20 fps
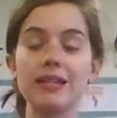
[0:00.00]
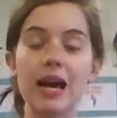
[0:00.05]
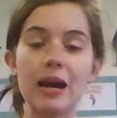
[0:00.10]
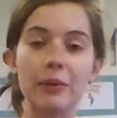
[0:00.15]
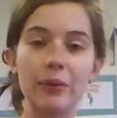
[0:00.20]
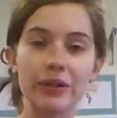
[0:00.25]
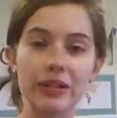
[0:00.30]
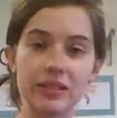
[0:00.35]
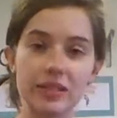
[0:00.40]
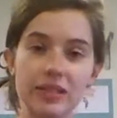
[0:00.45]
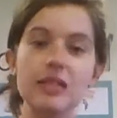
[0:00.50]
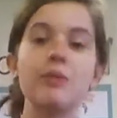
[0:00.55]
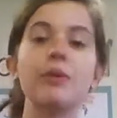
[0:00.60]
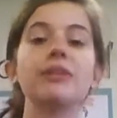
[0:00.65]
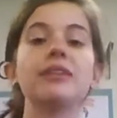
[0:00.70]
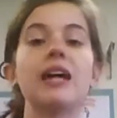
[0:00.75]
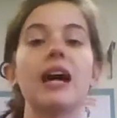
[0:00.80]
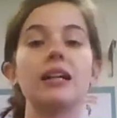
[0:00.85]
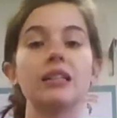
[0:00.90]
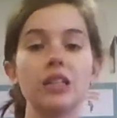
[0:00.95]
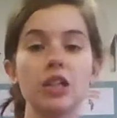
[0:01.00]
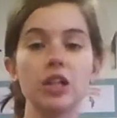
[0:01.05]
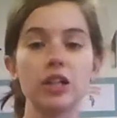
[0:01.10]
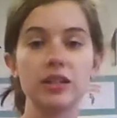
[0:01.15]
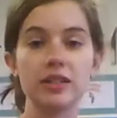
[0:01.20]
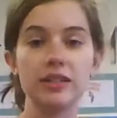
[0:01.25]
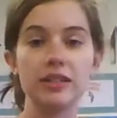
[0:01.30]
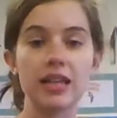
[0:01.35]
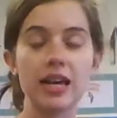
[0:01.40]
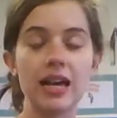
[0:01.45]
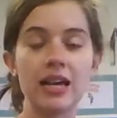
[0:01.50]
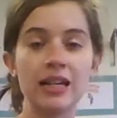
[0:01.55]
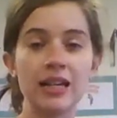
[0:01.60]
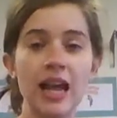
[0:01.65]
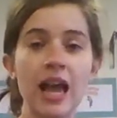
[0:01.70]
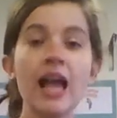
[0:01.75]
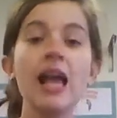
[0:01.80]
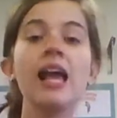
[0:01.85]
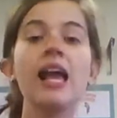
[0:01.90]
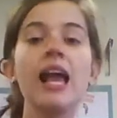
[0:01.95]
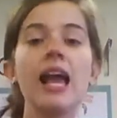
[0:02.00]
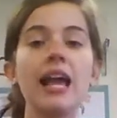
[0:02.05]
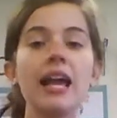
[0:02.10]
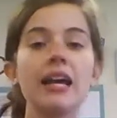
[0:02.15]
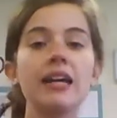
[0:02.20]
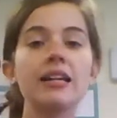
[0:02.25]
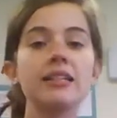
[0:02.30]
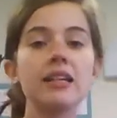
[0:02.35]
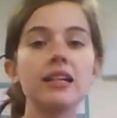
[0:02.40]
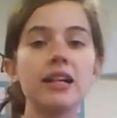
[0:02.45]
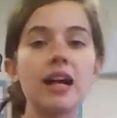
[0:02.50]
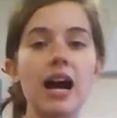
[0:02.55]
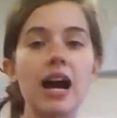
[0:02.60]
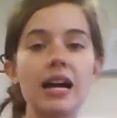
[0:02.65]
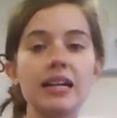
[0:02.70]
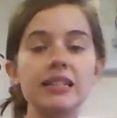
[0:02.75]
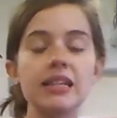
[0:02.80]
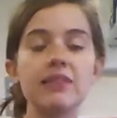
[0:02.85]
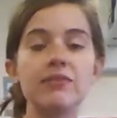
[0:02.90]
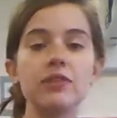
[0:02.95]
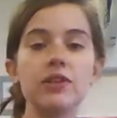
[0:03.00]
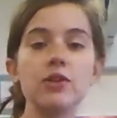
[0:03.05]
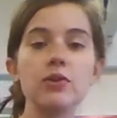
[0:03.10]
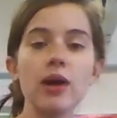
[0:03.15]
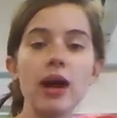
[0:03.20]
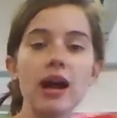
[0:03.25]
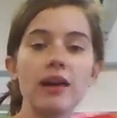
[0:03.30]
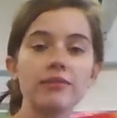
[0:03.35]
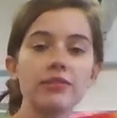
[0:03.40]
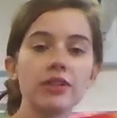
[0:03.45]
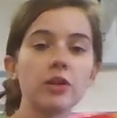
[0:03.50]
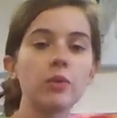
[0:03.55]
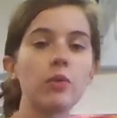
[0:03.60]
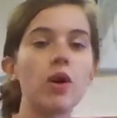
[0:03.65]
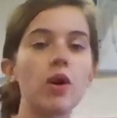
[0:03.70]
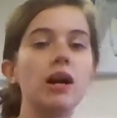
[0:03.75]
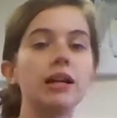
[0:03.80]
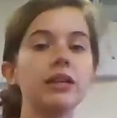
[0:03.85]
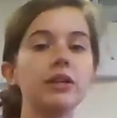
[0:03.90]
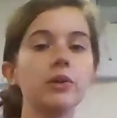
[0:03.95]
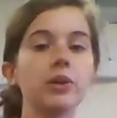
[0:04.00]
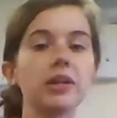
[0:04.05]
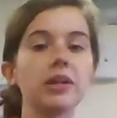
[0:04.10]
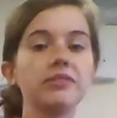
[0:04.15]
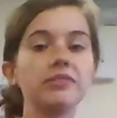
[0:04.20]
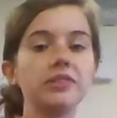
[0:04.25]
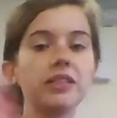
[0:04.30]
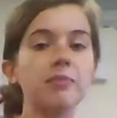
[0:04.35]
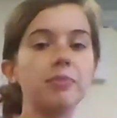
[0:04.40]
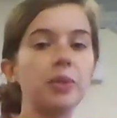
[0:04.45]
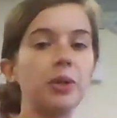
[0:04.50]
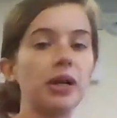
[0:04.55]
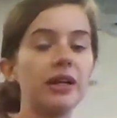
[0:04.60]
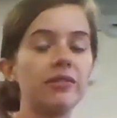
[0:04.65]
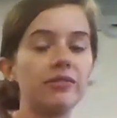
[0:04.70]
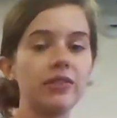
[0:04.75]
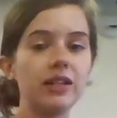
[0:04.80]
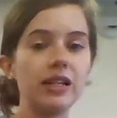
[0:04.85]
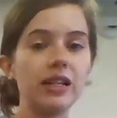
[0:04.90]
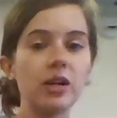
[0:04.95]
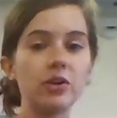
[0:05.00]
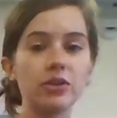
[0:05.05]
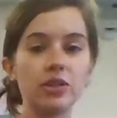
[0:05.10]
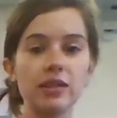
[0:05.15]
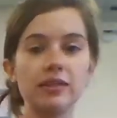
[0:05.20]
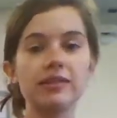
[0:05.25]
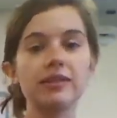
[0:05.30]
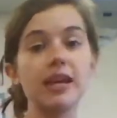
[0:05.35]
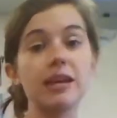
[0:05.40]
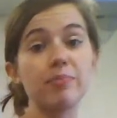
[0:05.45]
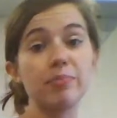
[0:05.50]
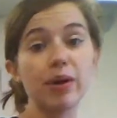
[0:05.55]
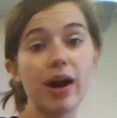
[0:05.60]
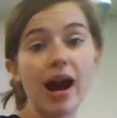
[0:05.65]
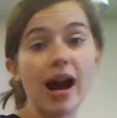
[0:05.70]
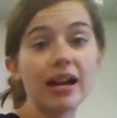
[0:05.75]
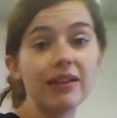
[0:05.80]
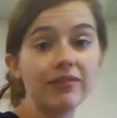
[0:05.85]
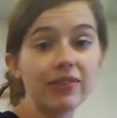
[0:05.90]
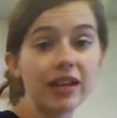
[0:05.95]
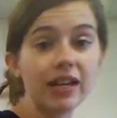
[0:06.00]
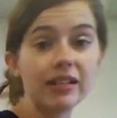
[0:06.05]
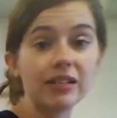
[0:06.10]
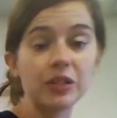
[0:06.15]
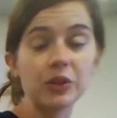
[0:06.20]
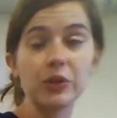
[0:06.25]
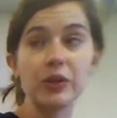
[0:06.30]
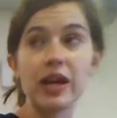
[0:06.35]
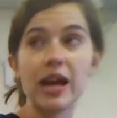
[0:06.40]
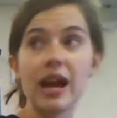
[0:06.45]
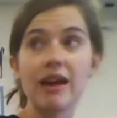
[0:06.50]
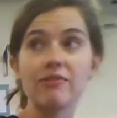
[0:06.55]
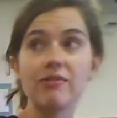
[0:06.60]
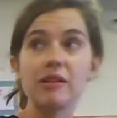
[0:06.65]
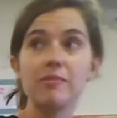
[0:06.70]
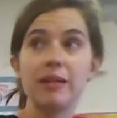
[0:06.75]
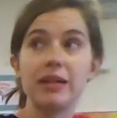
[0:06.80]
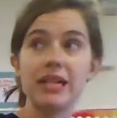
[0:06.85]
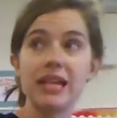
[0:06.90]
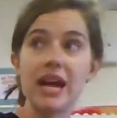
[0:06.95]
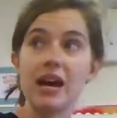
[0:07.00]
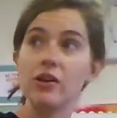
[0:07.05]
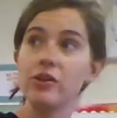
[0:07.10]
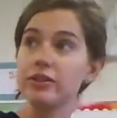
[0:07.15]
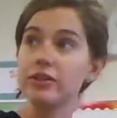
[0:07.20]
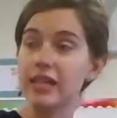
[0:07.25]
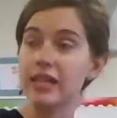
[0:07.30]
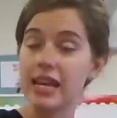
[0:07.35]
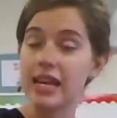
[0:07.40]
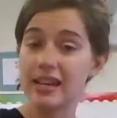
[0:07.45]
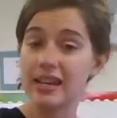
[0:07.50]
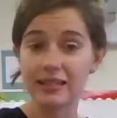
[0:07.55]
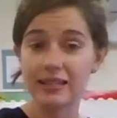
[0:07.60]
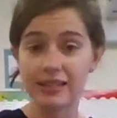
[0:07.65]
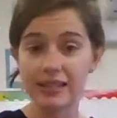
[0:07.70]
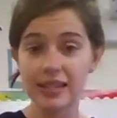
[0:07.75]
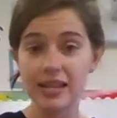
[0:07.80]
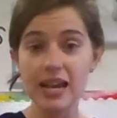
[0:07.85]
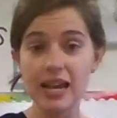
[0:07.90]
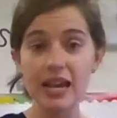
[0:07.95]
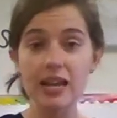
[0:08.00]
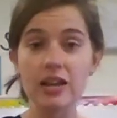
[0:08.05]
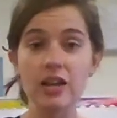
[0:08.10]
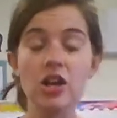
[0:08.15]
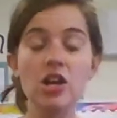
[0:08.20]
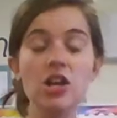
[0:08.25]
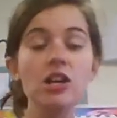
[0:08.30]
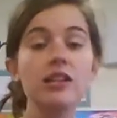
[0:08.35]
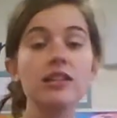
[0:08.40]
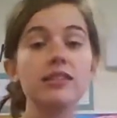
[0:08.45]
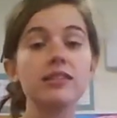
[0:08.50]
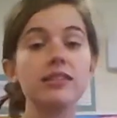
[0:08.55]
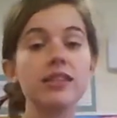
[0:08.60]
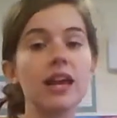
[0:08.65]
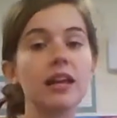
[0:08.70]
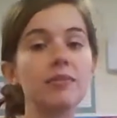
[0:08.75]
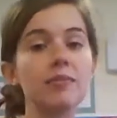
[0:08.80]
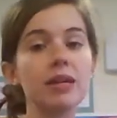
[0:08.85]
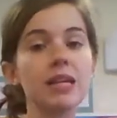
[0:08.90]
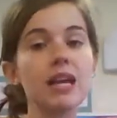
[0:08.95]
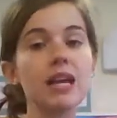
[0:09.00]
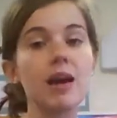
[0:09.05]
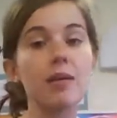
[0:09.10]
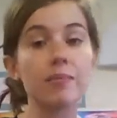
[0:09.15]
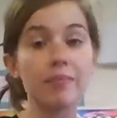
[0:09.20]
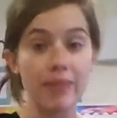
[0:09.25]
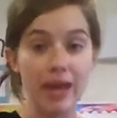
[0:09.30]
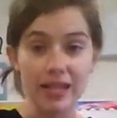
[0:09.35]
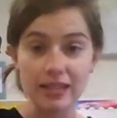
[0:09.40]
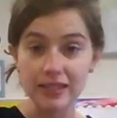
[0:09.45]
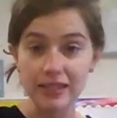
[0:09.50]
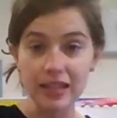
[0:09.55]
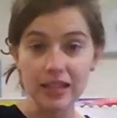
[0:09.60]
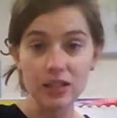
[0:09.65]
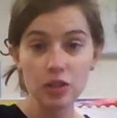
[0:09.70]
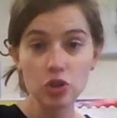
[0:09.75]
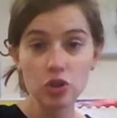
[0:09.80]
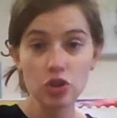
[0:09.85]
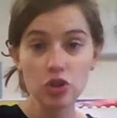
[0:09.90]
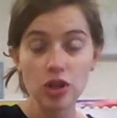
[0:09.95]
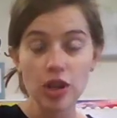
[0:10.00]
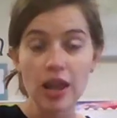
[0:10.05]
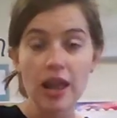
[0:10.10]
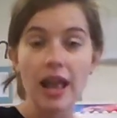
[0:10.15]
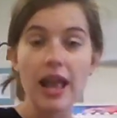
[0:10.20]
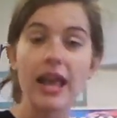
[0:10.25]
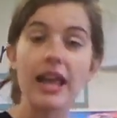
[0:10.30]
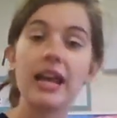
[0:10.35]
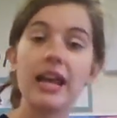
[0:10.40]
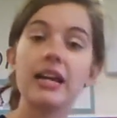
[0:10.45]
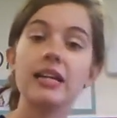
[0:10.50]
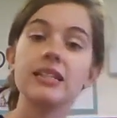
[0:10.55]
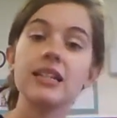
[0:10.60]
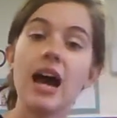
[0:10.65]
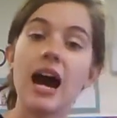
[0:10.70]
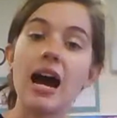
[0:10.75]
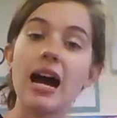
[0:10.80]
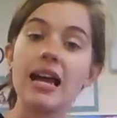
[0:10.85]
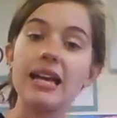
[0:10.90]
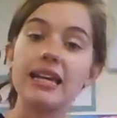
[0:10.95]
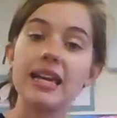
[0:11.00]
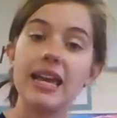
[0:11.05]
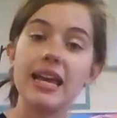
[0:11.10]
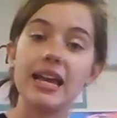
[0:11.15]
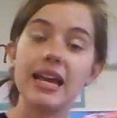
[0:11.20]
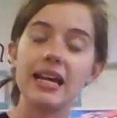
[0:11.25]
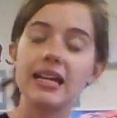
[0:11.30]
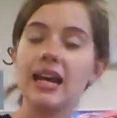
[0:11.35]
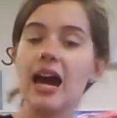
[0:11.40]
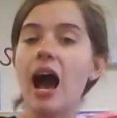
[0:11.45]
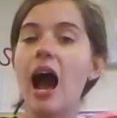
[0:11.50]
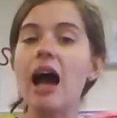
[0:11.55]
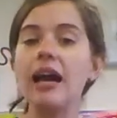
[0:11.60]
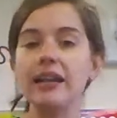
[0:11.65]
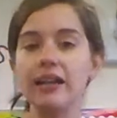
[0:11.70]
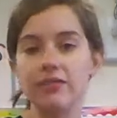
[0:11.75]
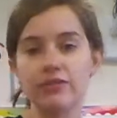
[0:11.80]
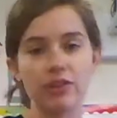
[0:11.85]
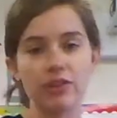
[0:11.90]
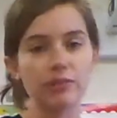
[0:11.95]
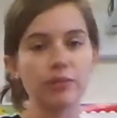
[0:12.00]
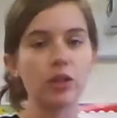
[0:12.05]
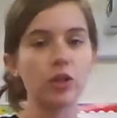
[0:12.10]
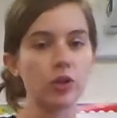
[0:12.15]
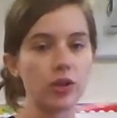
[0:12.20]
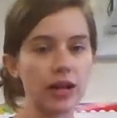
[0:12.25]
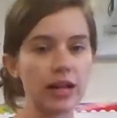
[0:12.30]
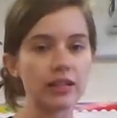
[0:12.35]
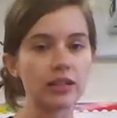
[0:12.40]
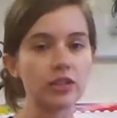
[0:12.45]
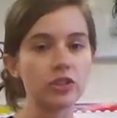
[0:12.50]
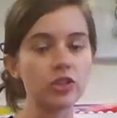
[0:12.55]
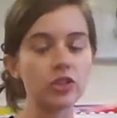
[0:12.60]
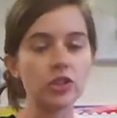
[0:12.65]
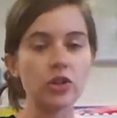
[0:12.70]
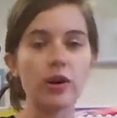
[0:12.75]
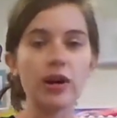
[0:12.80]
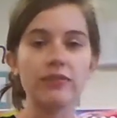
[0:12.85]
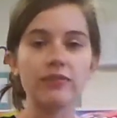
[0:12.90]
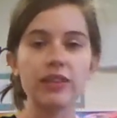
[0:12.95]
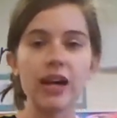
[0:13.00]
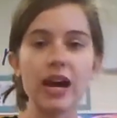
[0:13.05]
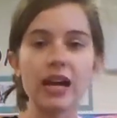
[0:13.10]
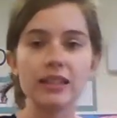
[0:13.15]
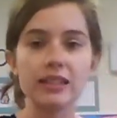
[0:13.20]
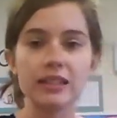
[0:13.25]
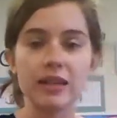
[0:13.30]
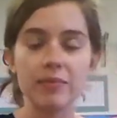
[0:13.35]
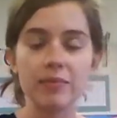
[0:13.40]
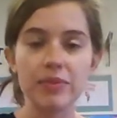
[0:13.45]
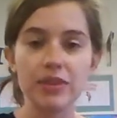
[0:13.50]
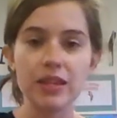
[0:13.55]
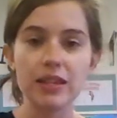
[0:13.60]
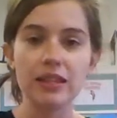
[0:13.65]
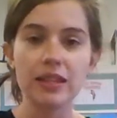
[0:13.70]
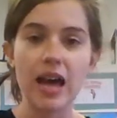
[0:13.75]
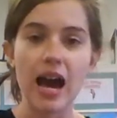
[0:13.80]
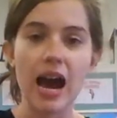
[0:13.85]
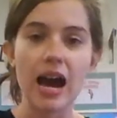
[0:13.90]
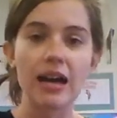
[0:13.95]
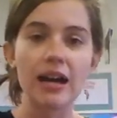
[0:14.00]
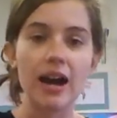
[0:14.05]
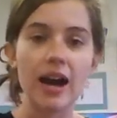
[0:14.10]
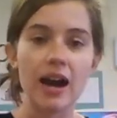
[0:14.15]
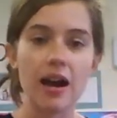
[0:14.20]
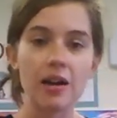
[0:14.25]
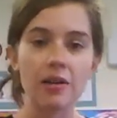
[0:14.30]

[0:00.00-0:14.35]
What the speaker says: I want to see what that looks like. And guys, if you ever want your Flipgrid video to stay private so that everybody else can't see it, send me a message and I can hide it from the grid. So if that's something that